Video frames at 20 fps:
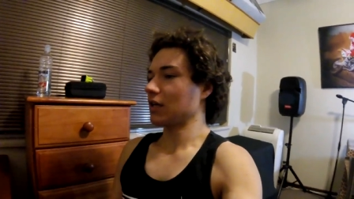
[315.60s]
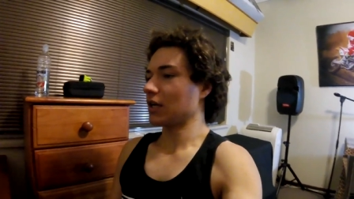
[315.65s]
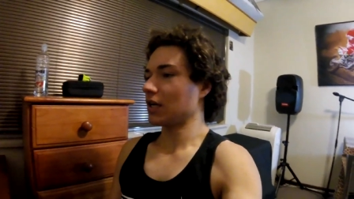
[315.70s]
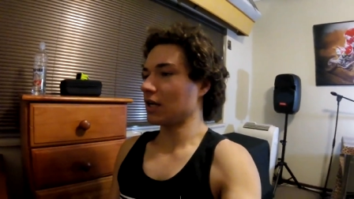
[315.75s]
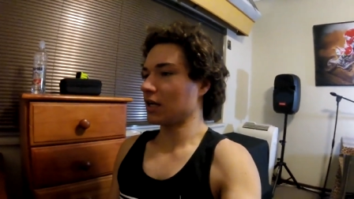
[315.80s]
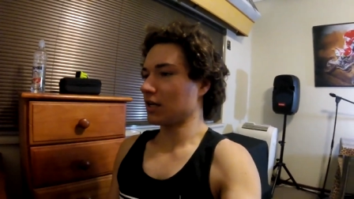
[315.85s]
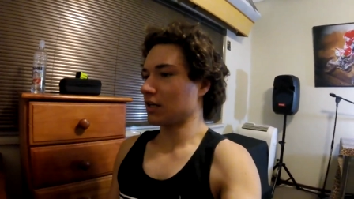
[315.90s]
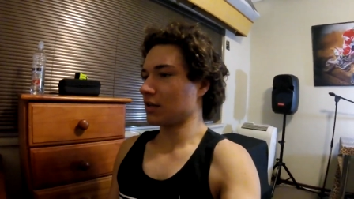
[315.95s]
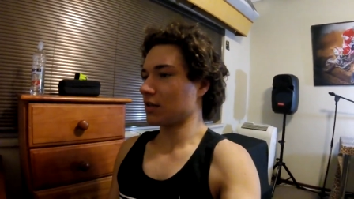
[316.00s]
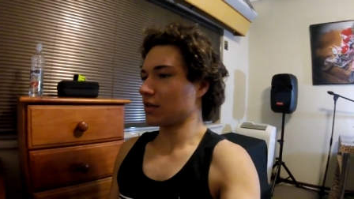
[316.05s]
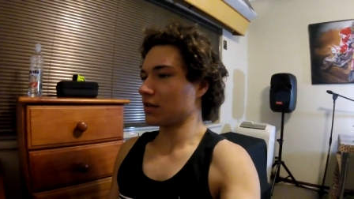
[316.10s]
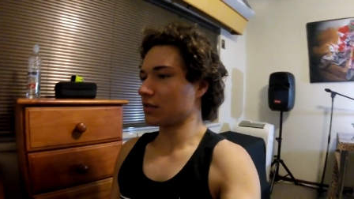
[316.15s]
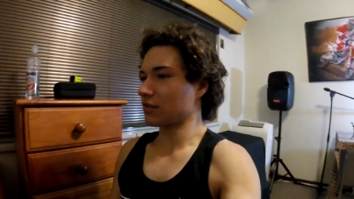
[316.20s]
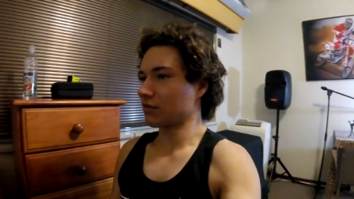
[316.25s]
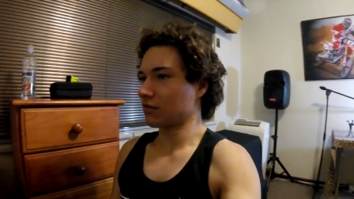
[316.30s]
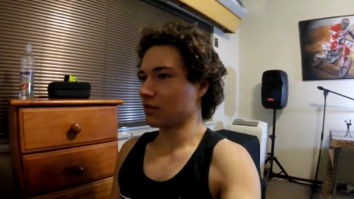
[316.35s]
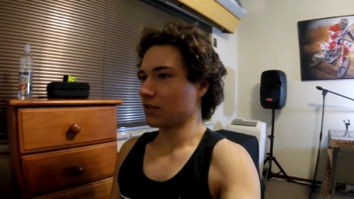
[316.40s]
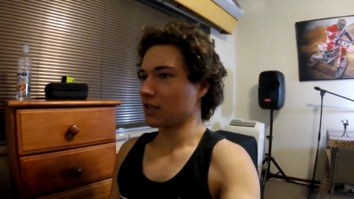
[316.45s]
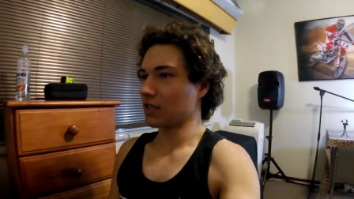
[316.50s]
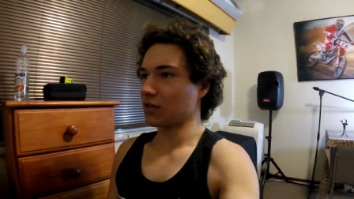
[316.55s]
edit this
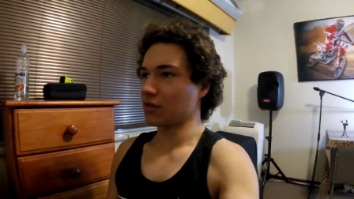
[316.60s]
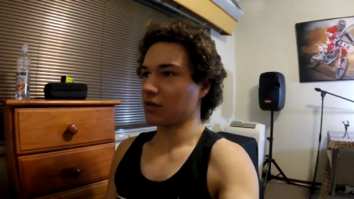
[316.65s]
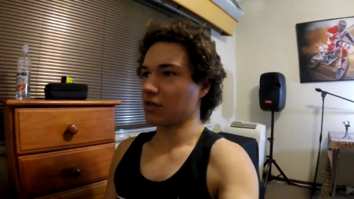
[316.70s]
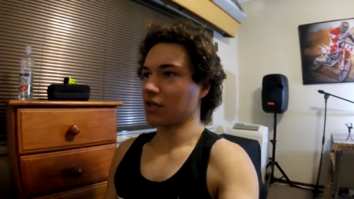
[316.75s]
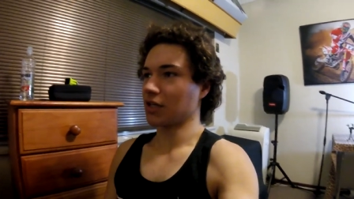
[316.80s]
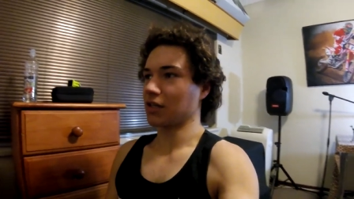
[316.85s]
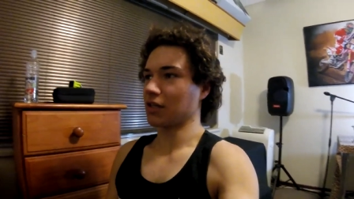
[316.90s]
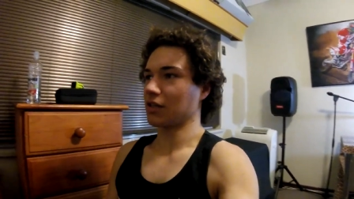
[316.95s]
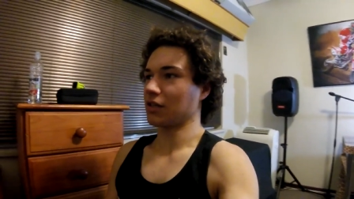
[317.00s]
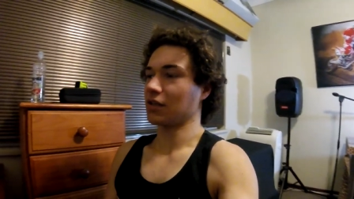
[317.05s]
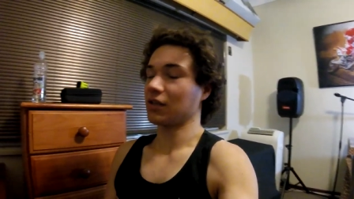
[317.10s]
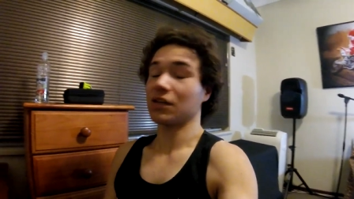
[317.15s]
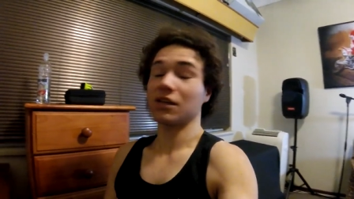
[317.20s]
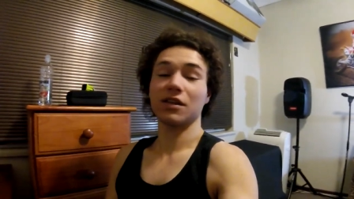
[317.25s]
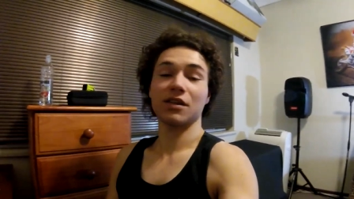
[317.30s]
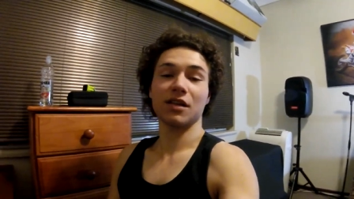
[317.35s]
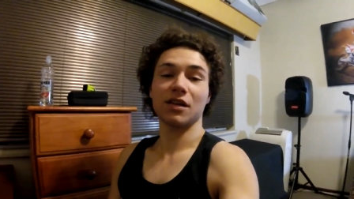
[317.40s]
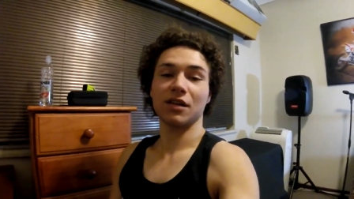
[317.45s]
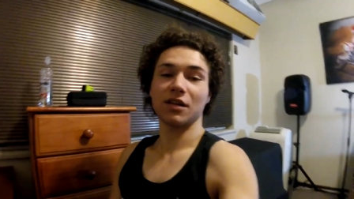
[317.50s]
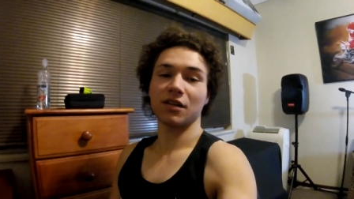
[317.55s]
video, and yeah,
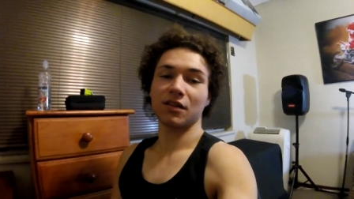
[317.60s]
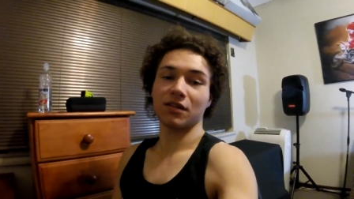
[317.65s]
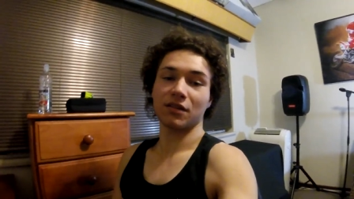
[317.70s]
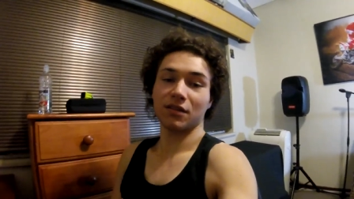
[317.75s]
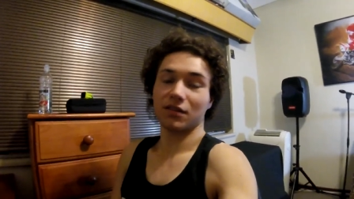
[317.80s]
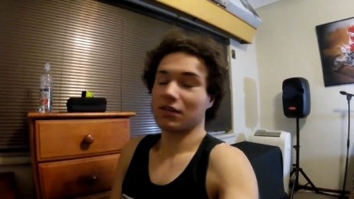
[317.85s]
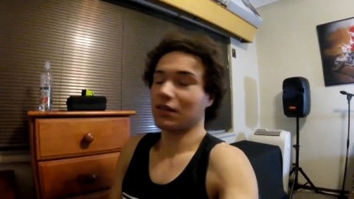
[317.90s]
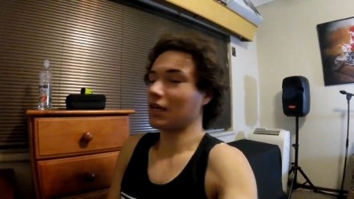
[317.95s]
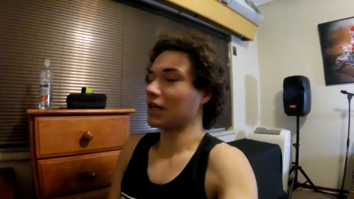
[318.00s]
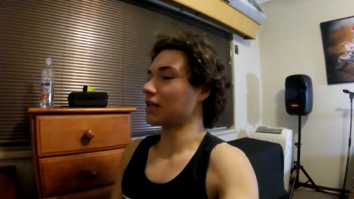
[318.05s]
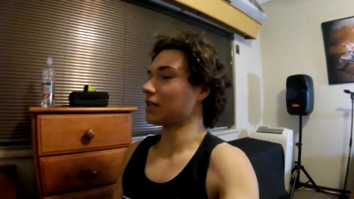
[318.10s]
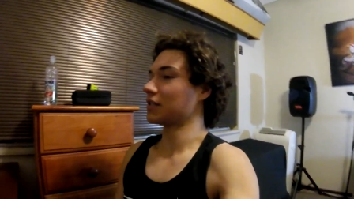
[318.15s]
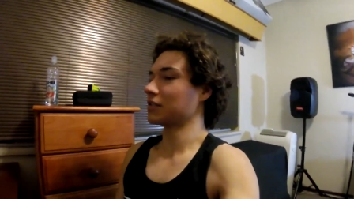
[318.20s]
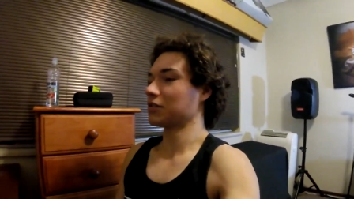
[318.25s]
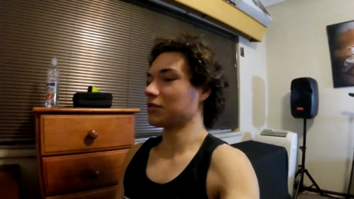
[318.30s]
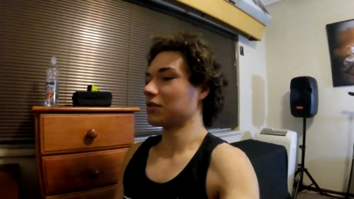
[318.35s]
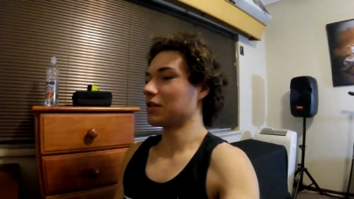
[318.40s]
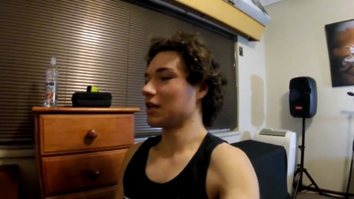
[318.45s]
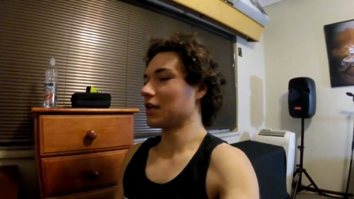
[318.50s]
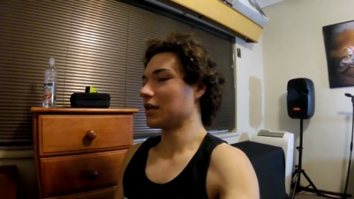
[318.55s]
then that is
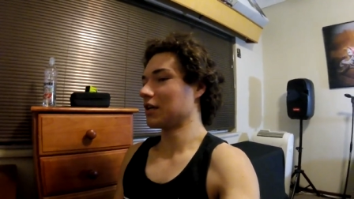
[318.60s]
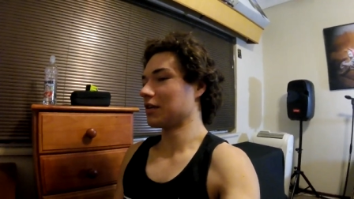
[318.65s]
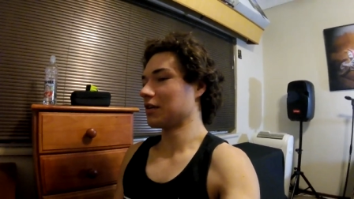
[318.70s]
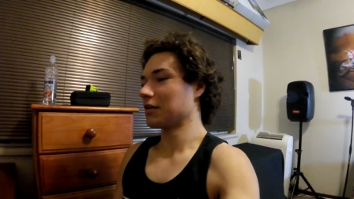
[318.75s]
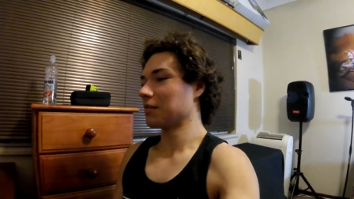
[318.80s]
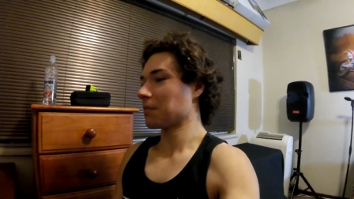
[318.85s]
today.